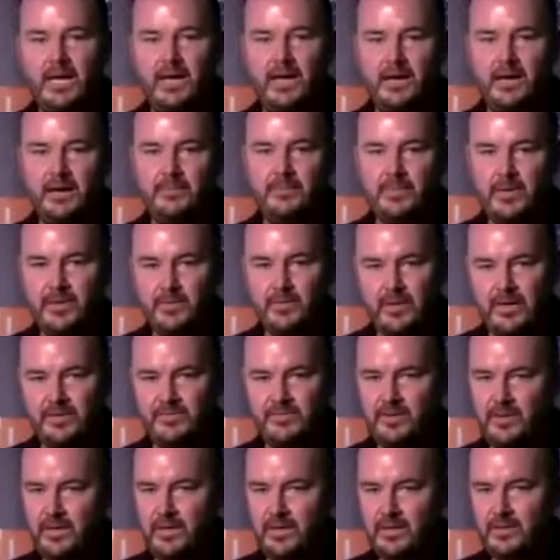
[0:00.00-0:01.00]
And my
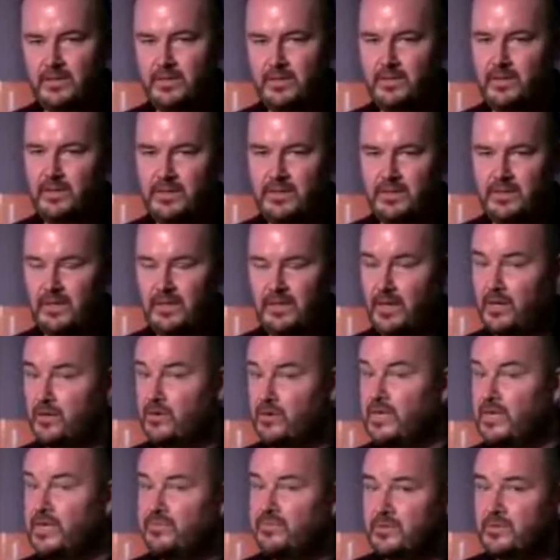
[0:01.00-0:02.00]
wife can get her
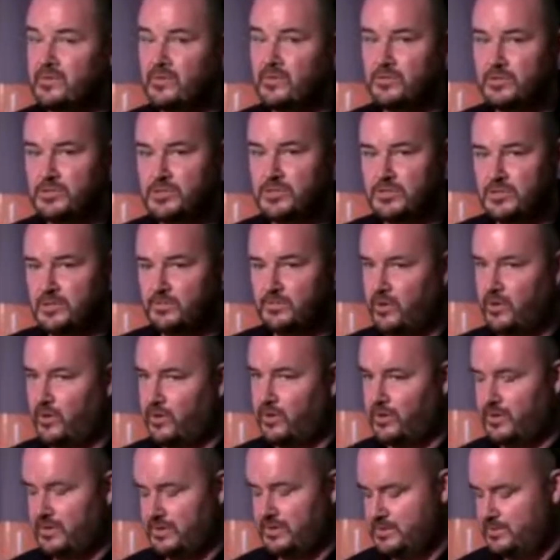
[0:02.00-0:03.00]
inhaler even though she's
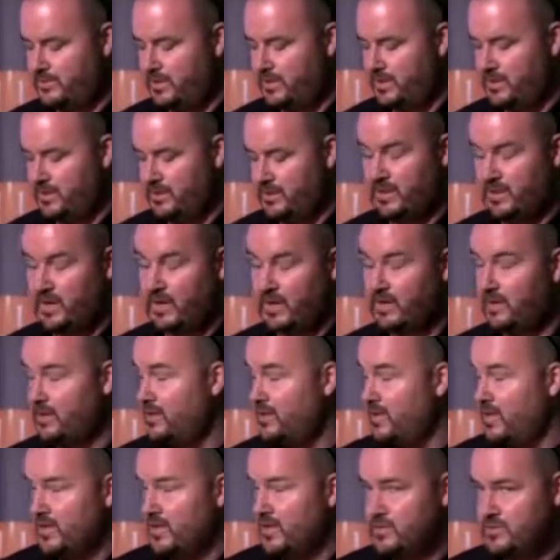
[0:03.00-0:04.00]
abroad in Spain on holiday.
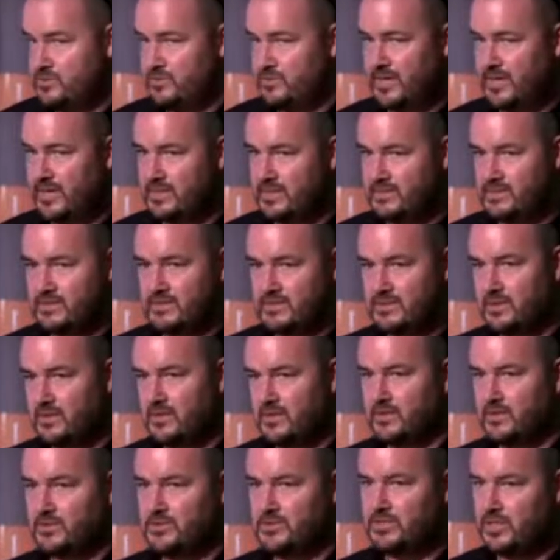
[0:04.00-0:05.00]
So in essence, in a
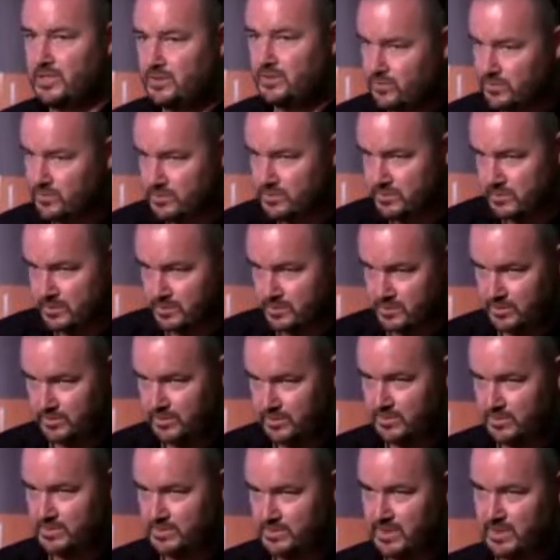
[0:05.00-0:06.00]
nutshell, those are the two
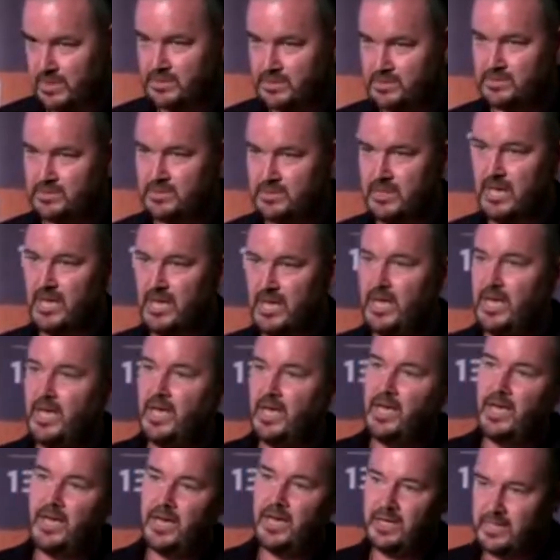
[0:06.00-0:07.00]
use cases.
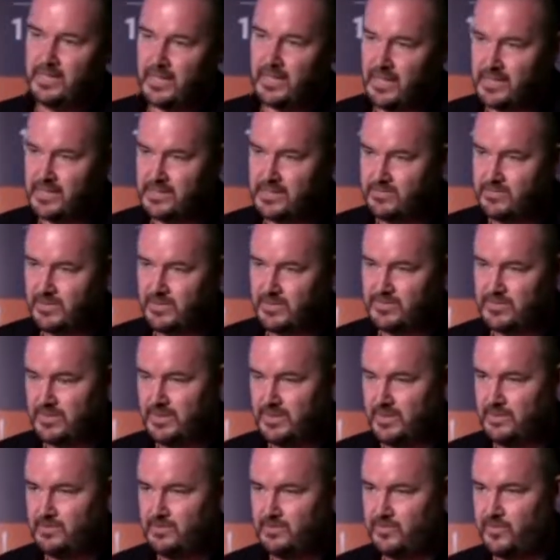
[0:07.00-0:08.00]
And as we've
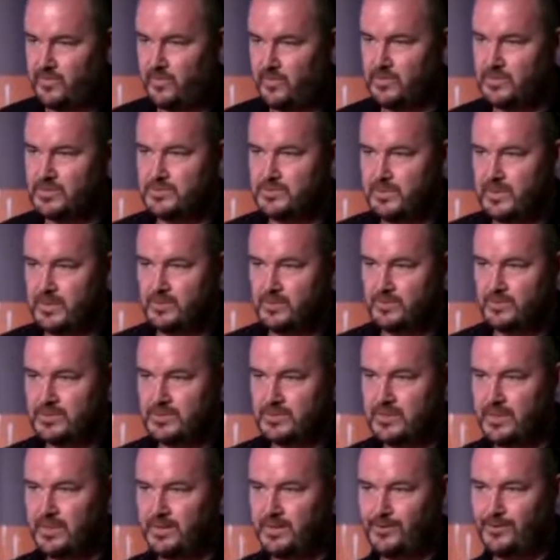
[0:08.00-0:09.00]
seen before, as Peter
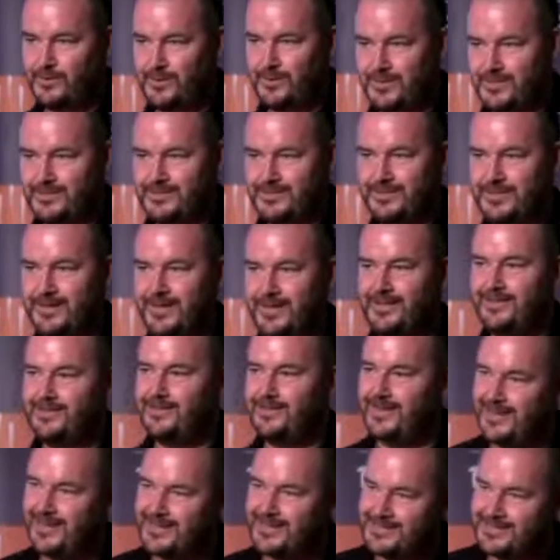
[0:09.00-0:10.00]
was saying, cross eHealth,
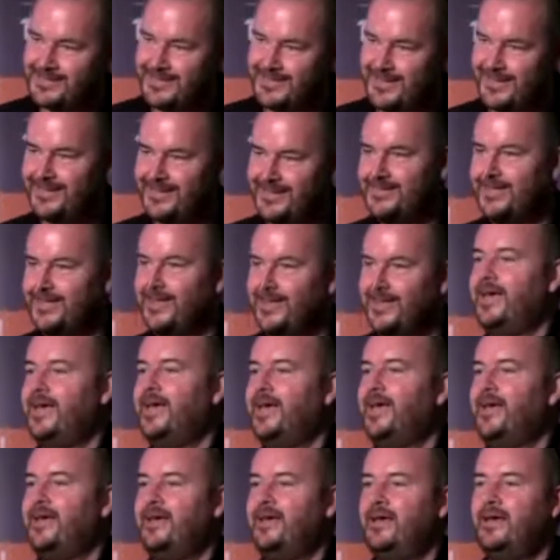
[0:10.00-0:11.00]
X eHealth,
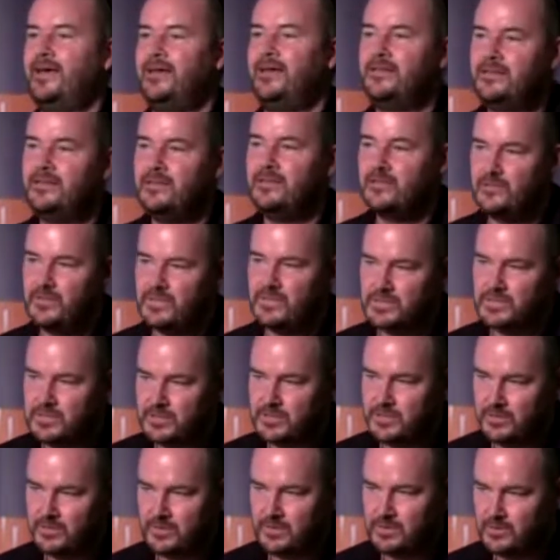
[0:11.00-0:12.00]
the
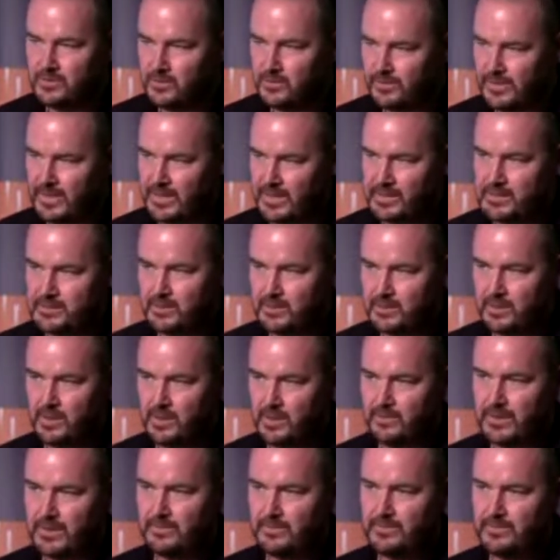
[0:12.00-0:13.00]
additional domains are
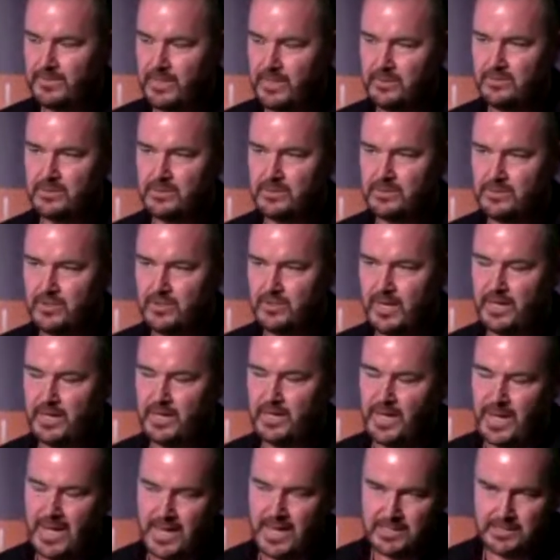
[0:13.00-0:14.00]
coming down the
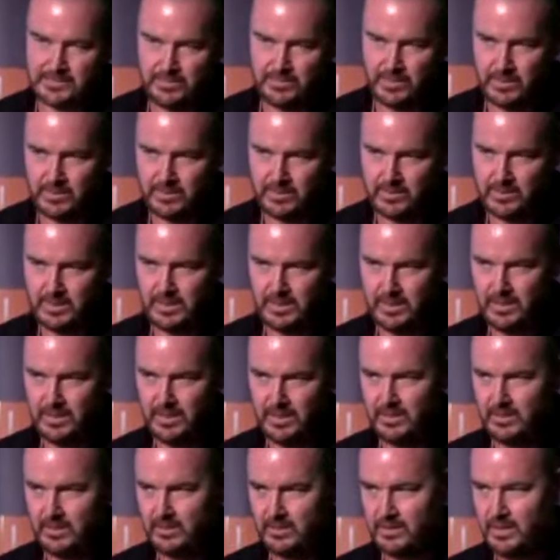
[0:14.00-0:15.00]
track as per
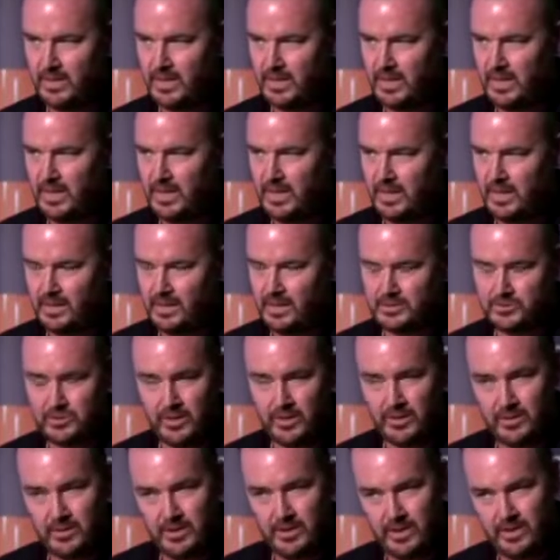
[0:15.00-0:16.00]
the
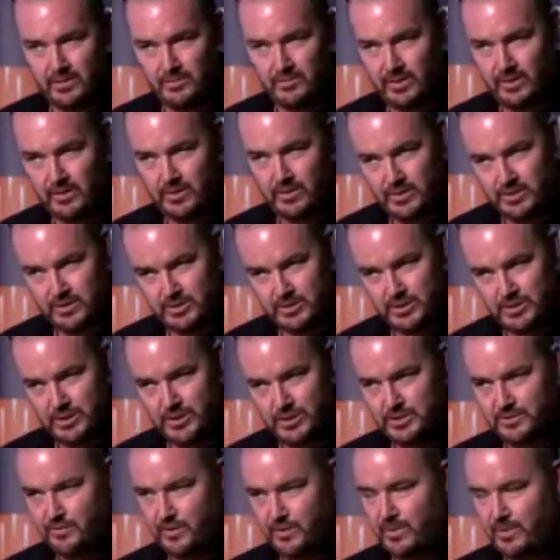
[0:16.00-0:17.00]
electronic health record
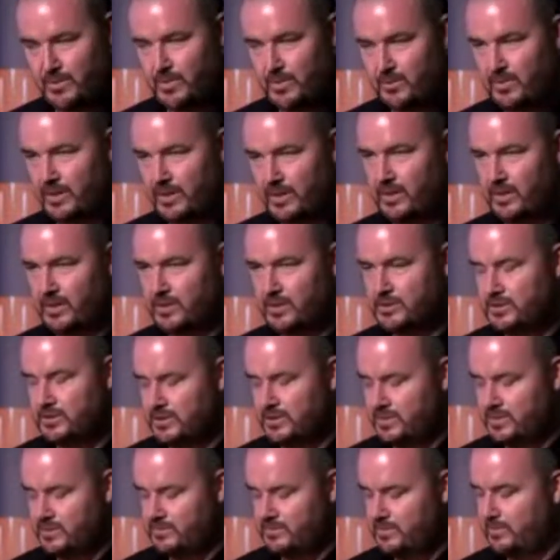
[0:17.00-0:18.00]
exchange format regulation
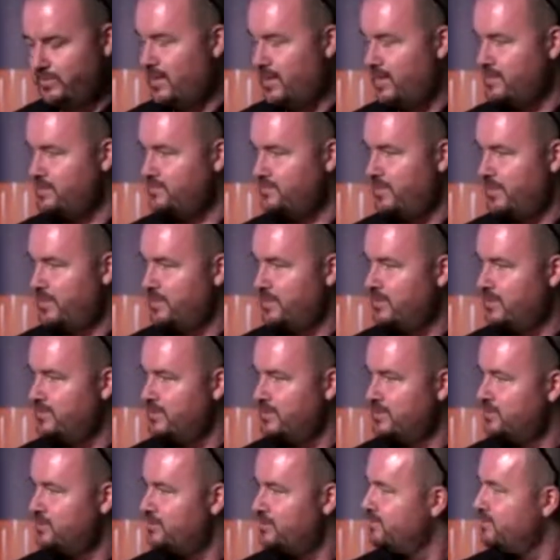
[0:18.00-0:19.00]
that has been passed by the
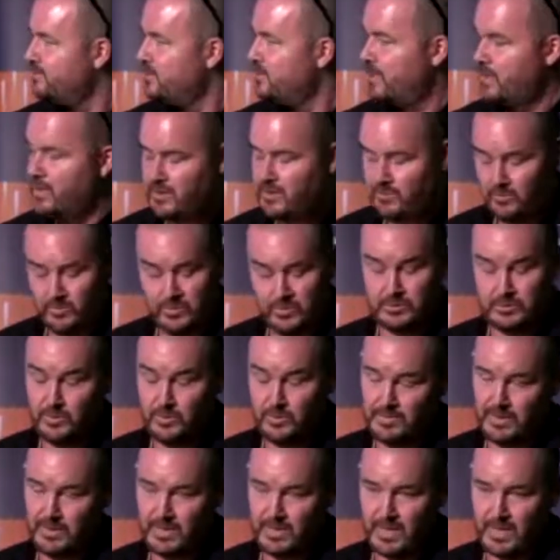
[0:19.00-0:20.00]
Commission, which
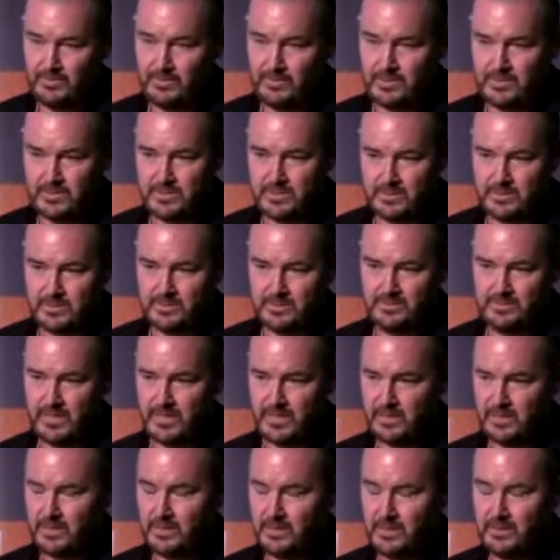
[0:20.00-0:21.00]
will be lab results,
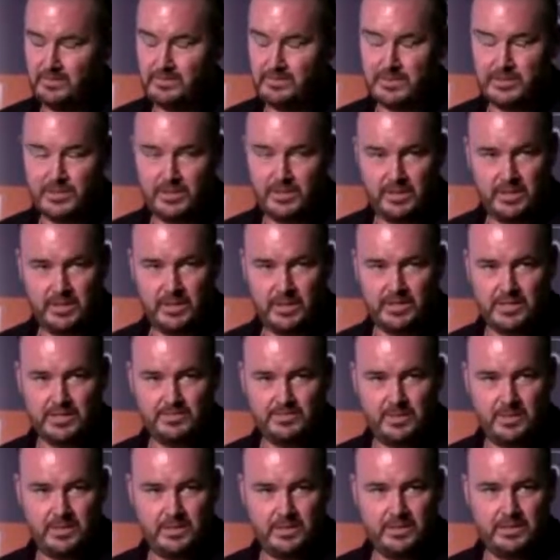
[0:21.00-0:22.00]
medical imaging and
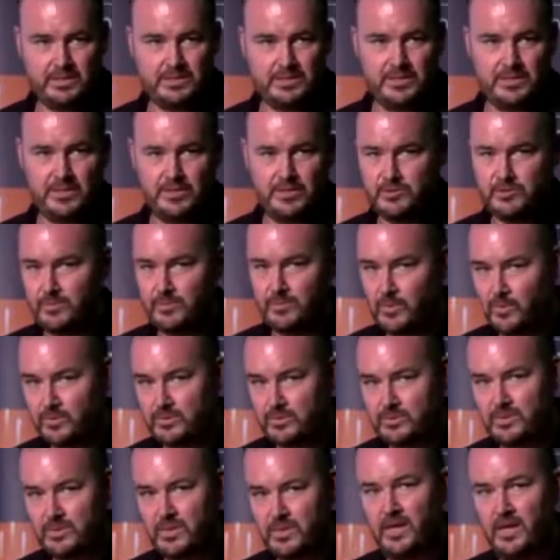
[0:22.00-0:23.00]
hospital discharge
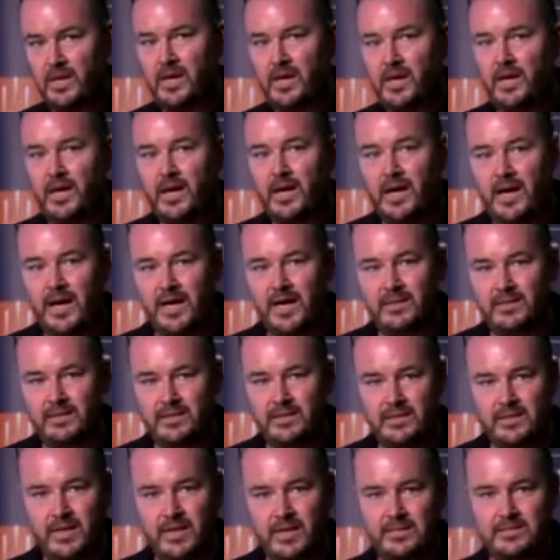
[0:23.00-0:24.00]
reports, and
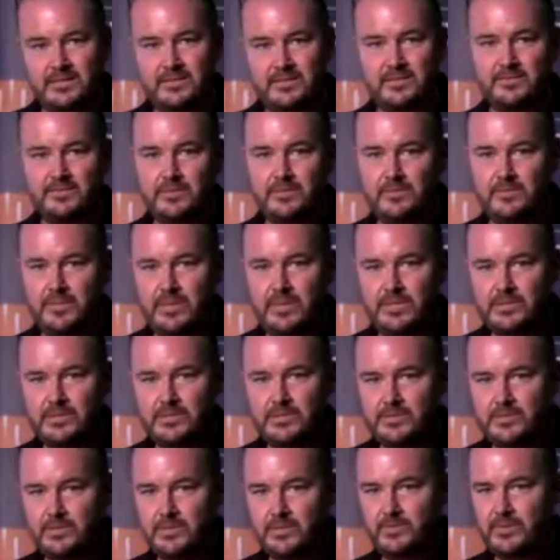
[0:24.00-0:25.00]
the enhancing of the
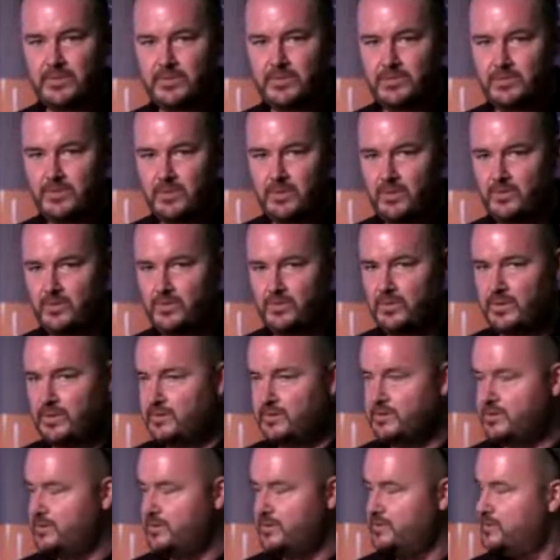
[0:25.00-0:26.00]
patient summary to include rare
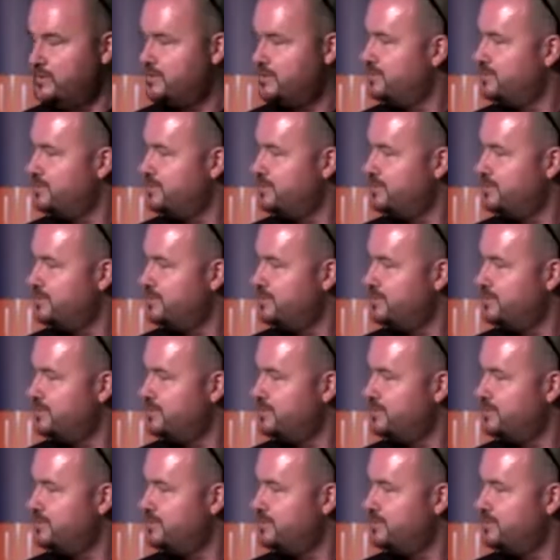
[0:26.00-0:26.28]
diseases.